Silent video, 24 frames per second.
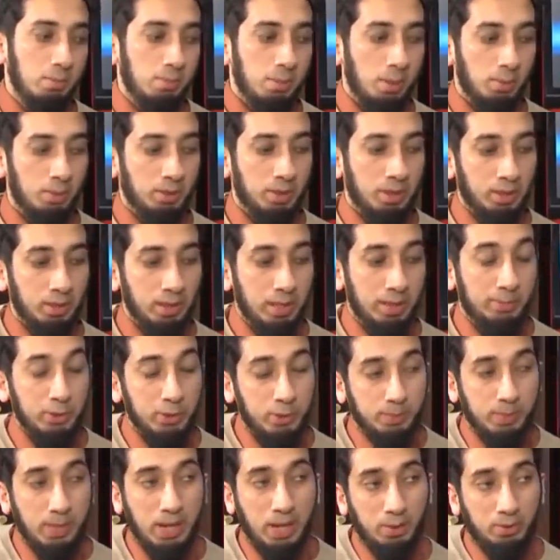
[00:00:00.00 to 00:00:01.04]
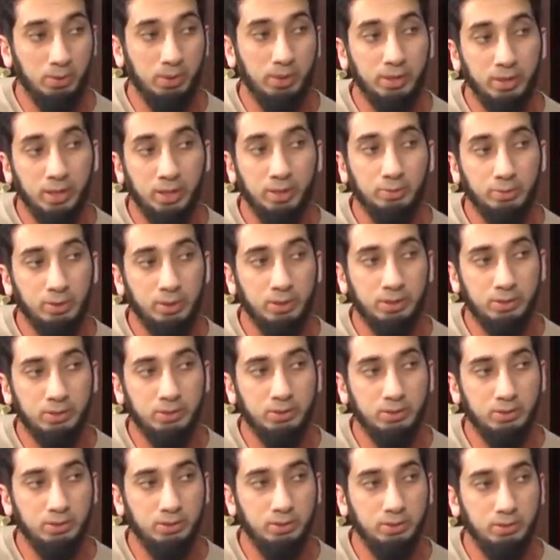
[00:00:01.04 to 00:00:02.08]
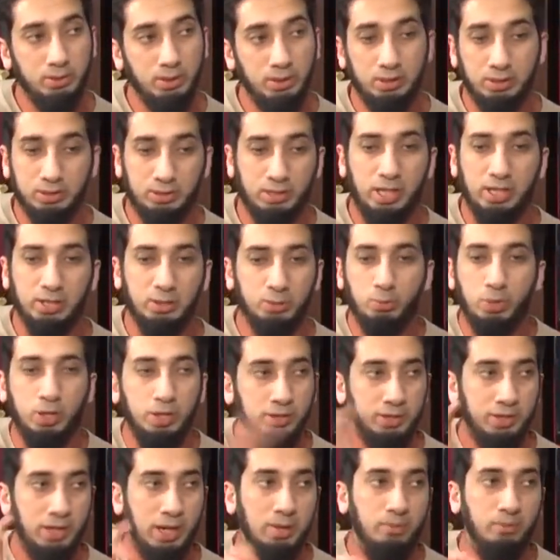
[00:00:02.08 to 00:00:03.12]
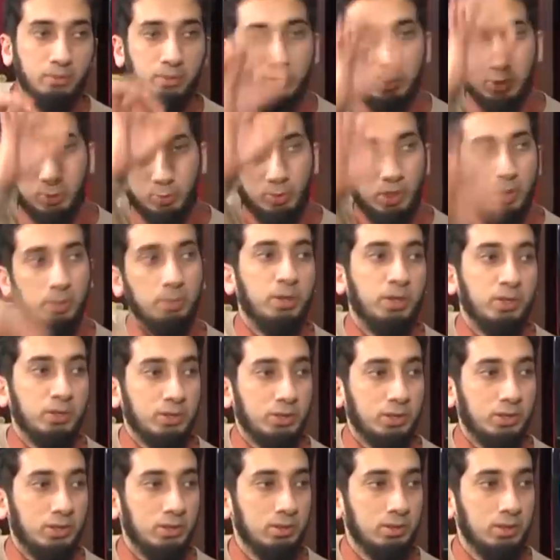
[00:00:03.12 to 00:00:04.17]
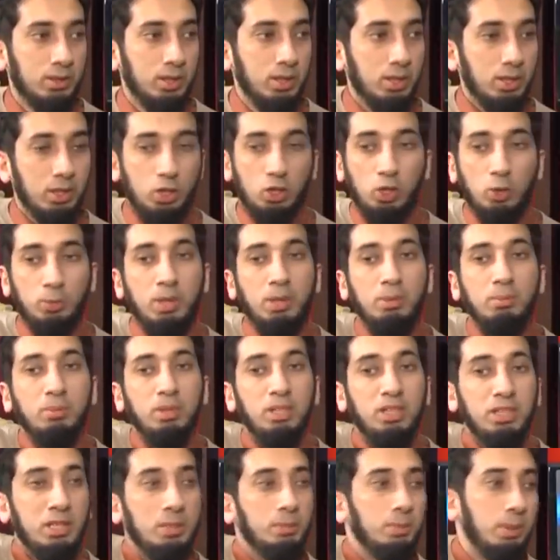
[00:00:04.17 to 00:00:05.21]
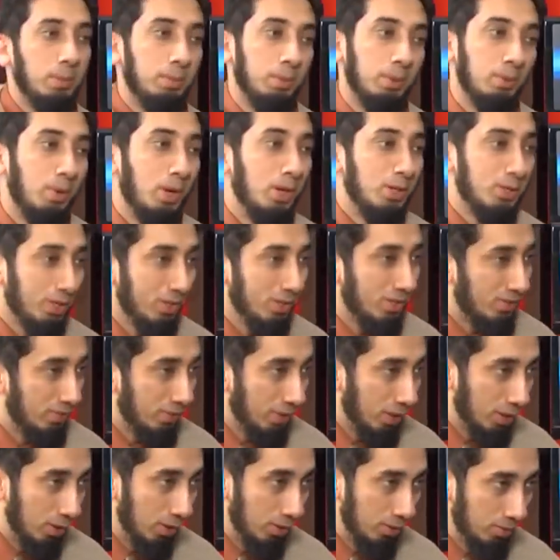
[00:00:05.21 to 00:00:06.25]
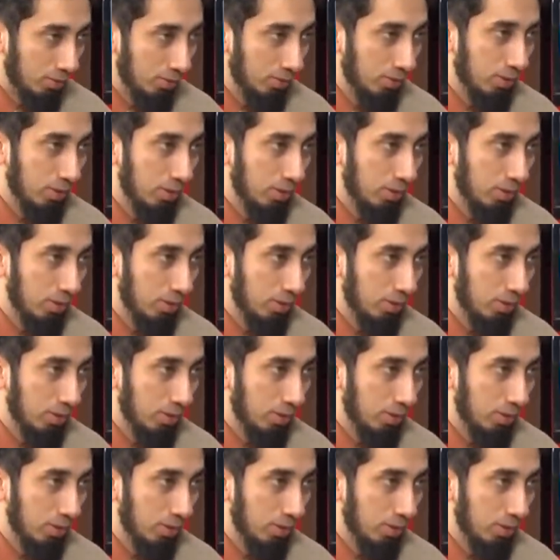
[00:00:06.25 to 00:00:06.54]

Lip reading: But when Allah puts power in our words, He decides one time for this one person, it could be a million people watching this video,